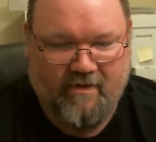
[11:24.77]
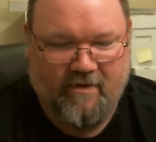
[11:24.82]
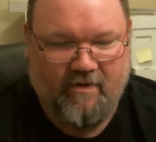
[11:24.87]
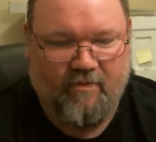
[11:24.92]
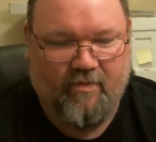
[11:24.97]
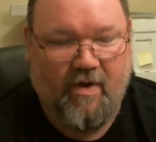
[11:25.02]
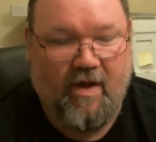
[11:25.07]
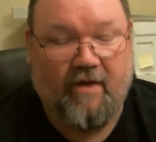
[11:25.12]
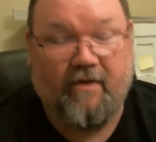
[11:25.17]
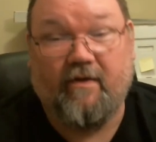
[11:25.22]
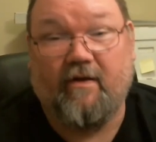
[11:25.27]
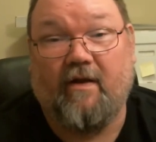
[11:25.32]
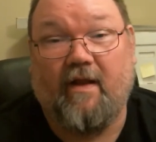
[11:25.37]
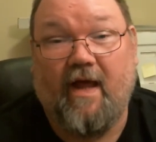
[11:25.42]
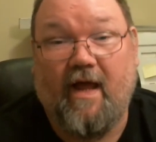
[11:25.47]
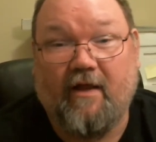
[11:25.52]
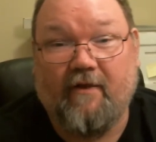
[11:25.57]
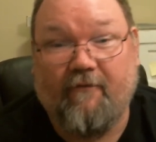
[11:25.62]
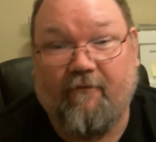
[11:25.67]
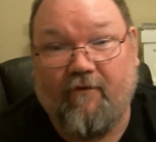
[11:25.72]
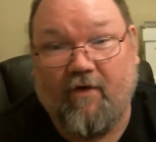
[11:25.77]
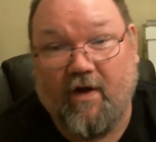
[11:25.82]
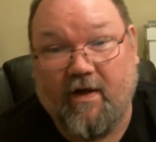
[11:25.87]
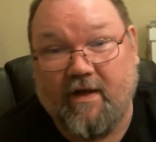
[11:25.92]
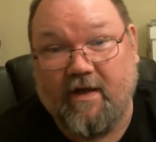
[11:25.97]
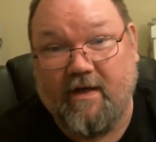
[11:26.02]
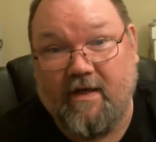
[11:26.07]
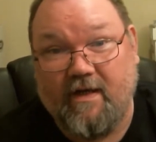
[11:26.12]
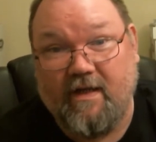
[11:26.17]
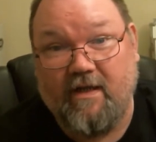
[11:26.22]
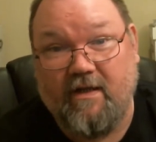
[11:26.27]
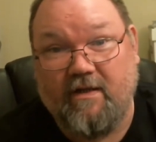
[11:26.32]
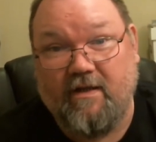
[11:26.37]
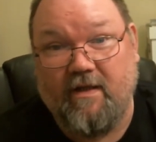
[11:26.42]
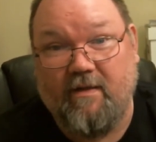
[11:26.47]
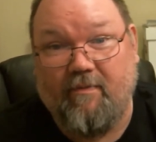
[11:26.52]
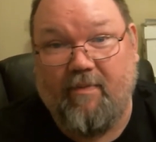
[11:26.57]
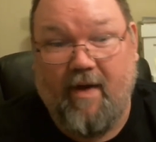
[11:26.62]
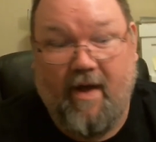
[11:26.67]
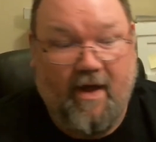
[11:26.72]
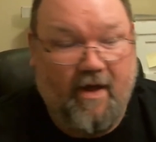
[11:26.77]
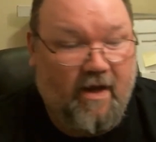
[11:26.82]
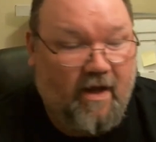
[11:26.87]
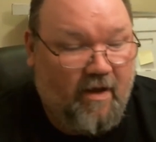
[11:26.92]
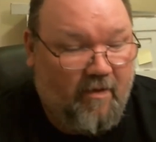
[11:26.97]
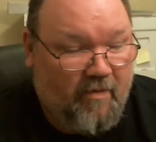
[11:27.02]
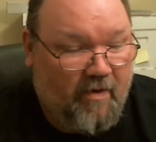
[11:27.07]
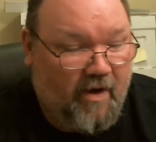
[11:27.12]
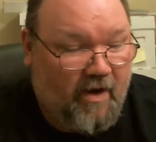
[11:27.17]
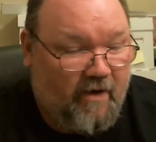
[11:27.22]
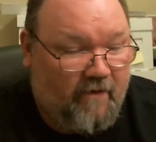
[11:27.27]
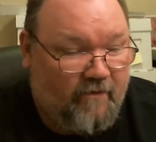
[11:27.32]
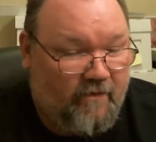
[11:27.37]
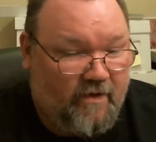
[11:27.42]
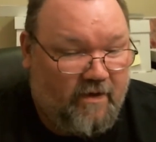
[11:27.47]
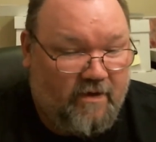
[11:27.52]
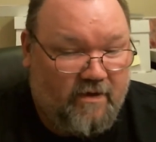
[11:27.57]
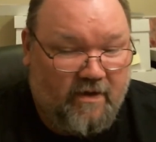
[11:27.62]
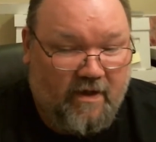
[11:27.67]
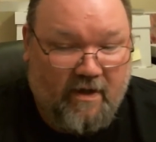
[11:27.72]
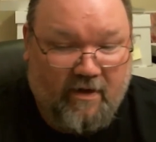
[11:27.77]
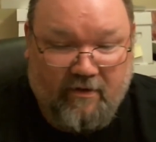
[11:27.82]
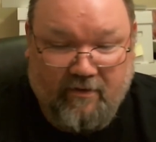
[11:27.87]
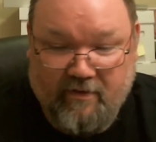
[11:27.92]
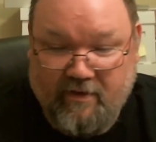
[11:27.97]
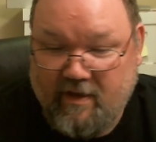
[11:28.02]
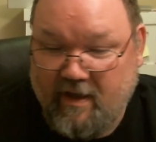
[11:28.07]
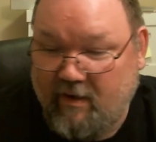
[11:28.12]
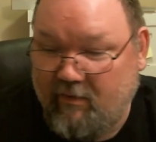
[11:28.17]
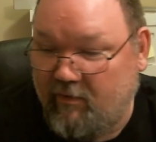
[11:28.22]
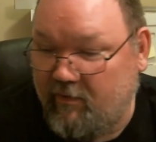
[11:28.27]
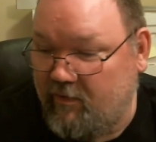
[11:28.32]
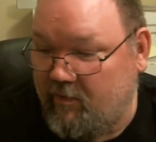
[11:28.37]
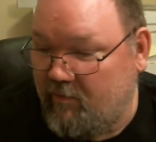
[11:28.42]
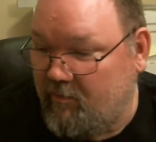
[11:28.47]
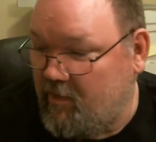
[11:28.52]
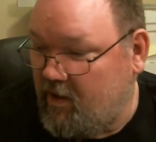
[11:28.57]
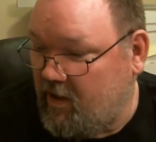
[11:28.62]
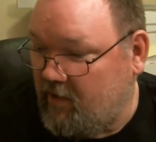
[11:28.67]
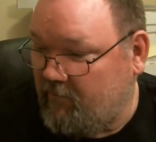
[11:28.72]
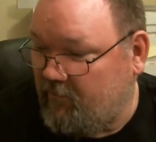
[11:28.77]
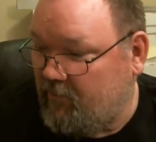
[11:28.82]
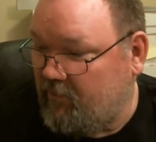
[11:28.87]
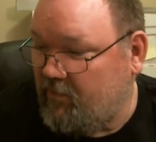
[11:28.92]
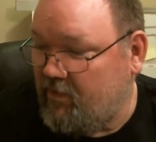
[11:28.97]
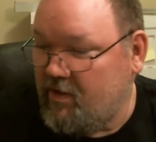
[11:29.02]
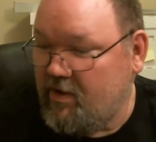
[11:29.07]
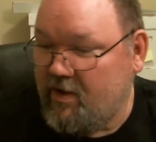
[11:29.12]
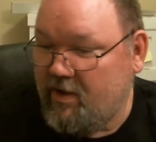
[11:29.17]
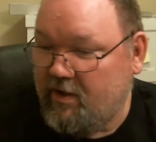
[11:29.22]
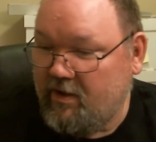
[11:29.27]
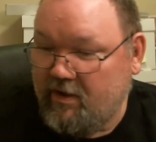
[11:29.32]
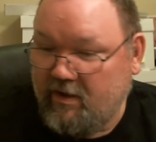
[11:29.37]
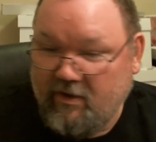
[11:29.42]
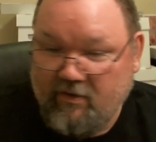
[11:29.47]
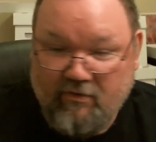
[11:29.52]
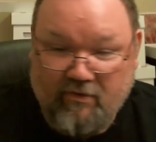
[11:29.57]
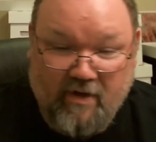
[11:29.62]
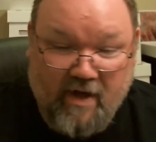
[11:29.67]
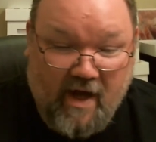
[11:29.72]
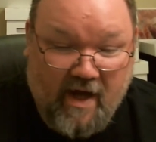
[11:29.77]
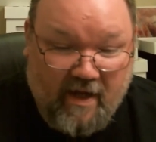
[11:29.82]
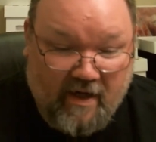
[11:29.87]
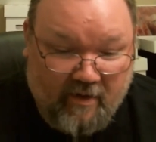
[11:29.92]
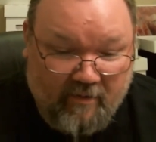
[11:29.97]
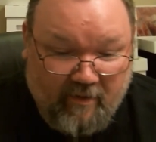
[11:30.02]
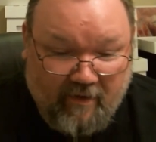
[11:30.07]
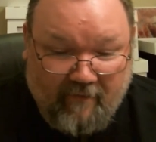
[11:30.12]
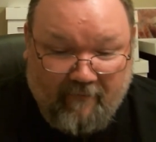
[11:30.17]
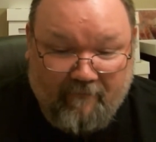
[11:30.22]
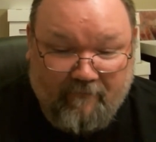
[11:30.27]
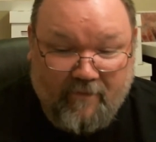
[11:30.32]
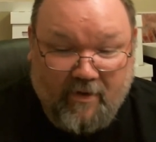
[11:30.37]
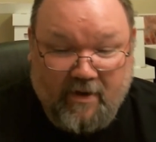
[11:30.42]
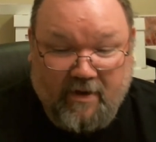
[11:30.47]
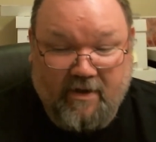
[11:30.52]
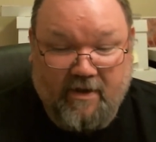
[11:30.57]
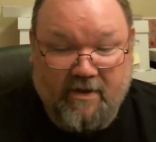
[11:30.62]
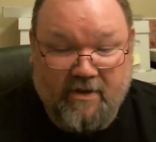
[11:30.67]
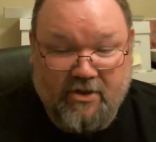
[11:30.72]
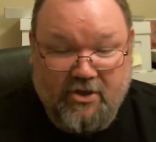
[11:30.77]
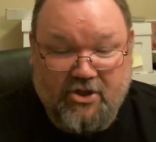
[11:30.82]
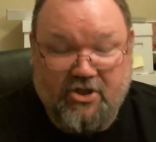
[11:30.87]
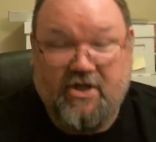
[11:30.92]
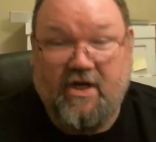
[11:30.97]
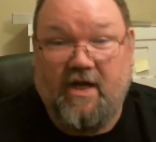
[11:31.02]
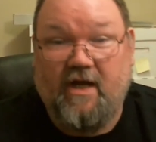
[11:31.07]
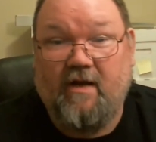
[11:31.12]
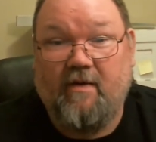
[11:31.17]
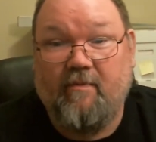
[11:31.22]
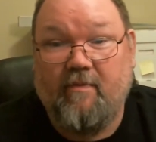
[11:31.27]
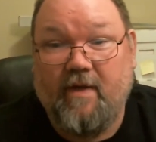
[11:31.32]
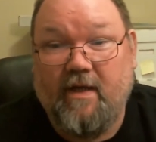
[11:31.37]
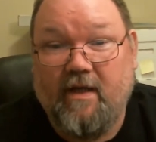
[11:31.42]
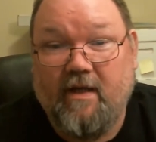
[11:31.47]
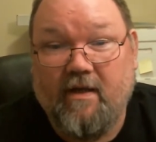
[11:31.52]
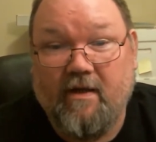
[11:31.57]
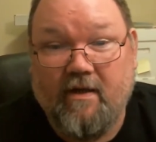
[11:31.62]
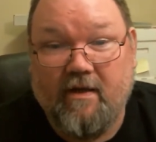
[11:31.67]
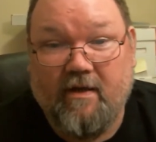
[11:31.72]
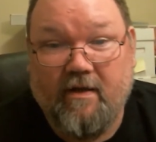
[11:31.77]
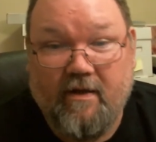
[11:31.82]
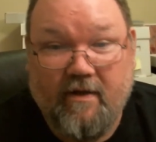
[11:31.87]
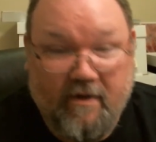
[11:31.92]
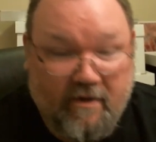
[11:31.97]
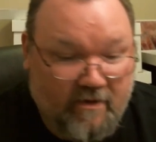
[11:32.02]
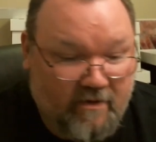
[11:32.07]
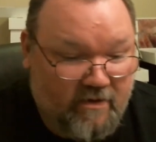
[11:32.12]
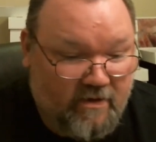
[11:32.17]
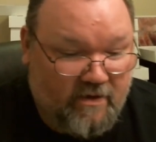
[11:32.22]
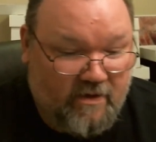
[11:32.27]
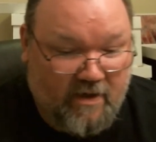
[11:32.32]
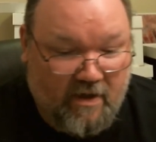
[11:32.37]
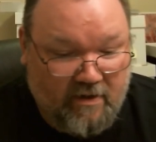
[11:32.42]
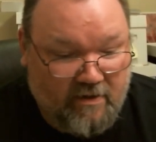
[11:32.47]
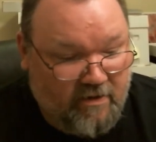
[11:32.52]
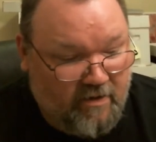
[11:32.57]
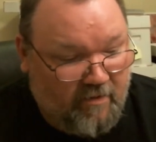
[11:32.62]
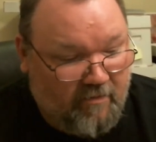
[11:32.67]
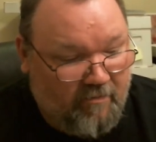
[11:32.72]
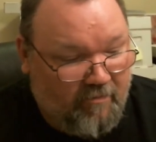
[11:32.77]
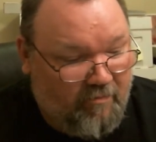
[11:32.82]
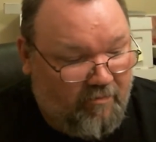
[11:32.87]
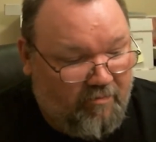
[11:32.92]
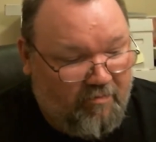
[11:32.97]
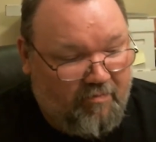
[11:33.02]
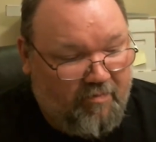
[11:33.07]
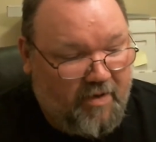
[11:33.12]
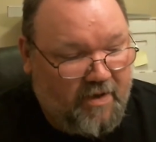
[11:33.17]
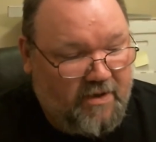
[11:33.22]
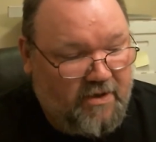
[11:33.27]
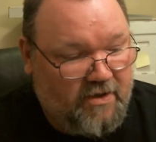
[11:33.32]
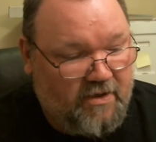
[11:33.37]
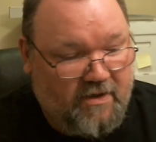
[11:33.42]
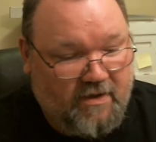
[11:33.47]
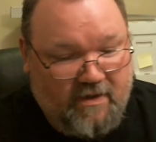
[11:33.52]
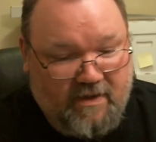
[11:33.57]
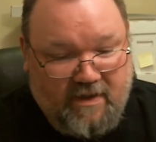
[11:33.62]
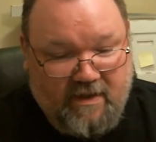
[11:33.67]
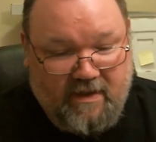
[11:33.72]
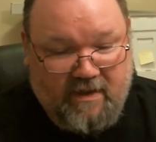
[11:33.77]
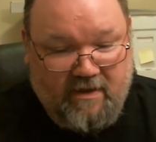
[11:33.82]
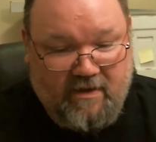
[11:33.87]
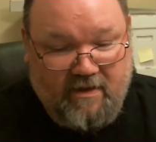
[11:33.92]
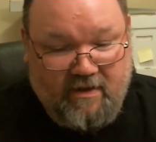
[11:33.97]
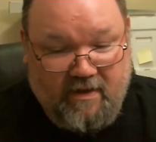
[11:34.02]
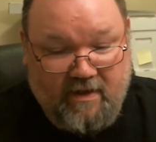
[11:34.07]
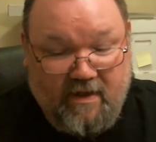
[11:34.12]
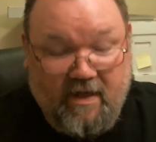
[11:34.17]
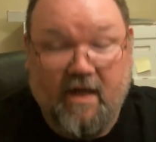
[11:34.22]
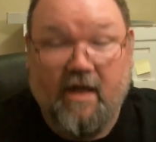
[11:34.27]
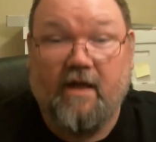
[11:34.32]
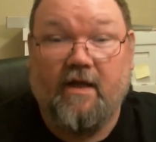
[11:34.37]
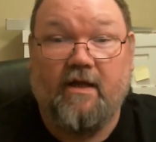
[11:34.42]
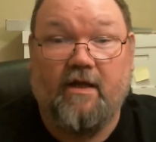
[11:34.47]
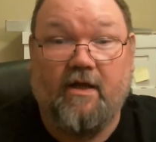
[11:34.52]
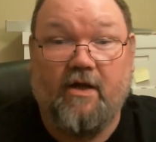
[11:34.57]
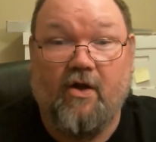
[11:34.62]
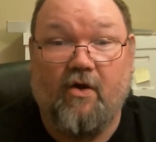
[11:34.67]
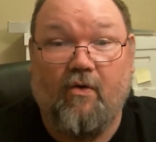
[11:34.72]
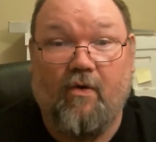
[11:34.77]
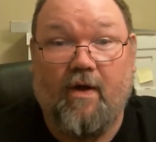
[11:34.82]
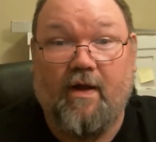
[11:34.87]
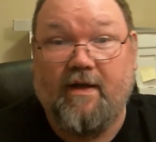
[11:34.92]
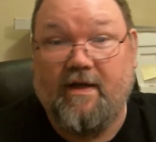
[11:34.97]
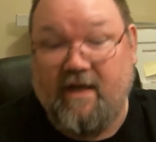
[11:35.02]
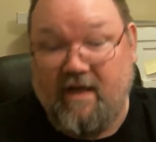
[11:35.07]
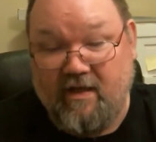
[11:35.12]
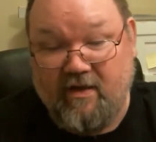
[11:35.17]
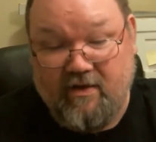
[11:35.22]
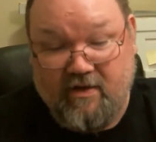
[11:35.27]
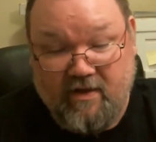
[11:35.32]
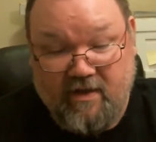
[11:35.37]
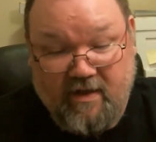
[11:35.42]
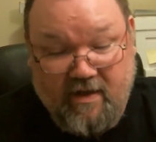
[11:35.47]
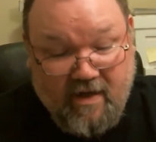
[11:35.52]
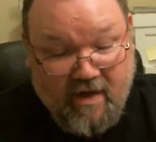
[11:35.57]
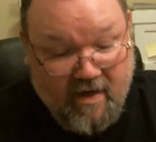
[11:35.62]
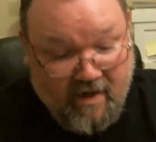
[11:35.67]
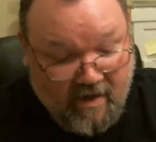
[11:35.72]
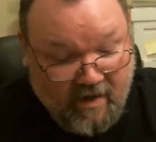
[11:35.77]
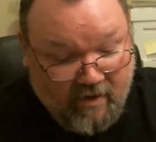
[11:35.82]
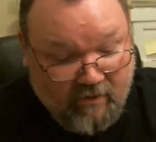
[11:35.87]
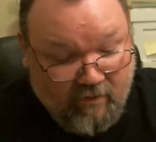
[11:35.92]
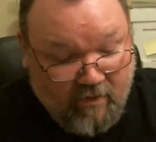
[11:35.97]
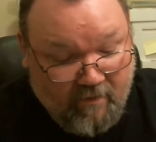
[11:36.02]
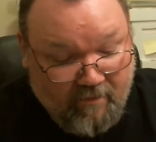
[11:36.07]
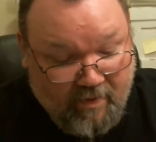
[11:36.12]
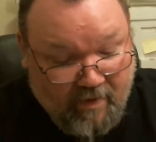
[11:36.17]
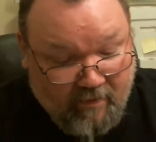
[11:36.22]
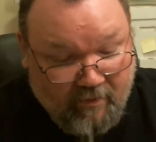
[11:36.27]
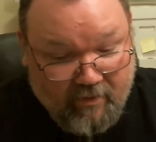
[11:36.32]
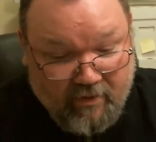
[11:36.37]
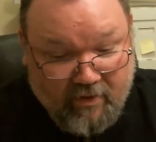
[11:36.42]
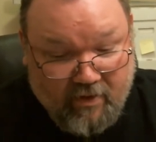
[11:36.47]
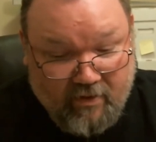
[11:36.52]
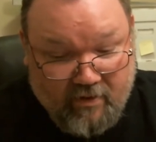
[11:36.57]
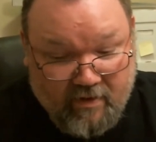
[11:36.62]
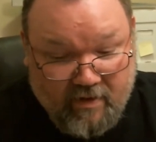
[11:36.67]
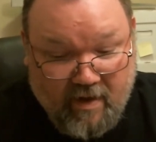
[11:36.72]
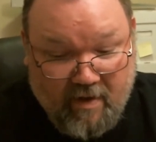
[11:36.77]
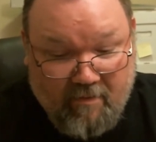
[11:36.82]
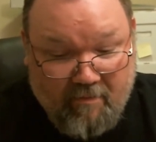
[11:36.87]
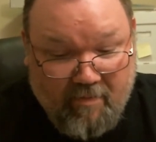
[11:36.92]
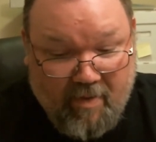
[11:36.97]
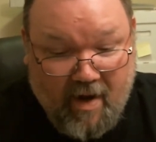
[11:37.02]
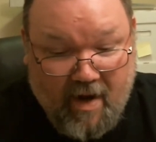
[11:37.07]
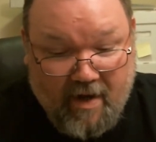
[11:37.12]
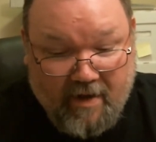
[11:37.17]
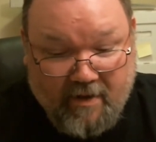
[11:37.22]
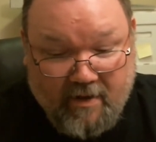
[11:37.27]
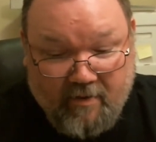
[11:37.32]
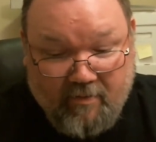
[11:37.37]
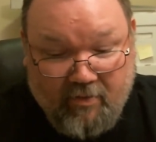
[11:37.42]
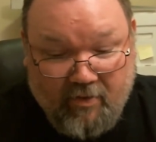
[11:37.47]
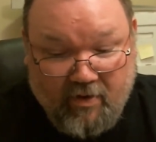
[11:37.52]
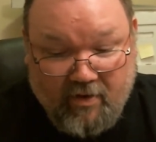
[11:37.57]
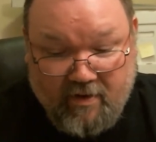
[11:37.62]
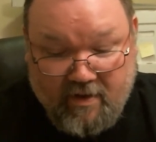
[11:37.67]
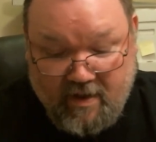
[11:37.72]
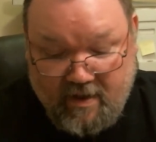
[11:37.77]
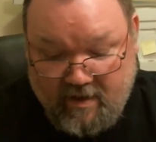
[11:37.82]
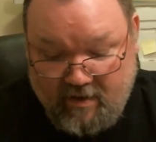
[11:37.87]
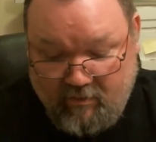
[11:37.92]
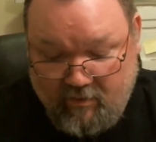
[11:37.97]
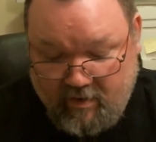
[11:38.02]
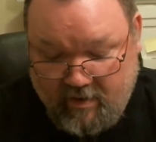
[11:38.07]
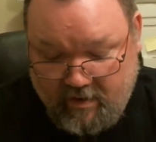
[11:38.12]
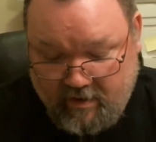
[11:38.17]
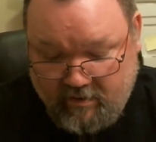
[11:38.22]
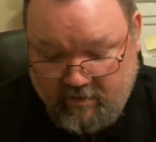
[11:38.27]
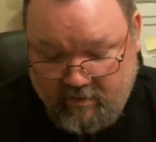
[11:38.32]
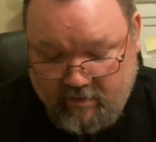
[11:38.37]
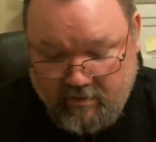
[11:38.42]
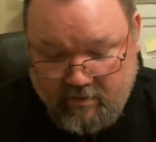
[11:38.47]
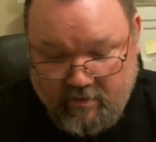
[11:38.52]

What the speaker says: Probably the last fucking DC pack I buy of these. I'll stick with the Marvel. You gotta be fucking shitting me. Sons of bitching DC. You know what, DC? That's why people start to stop buying your books anyways.